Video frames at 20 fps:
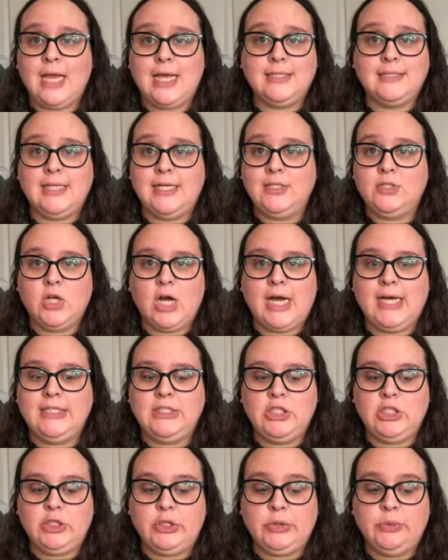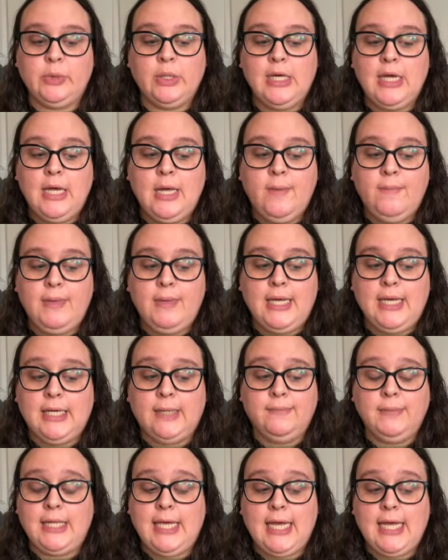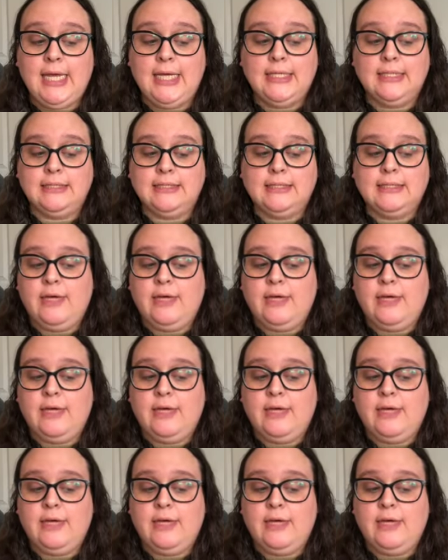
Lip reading: as they try to become kings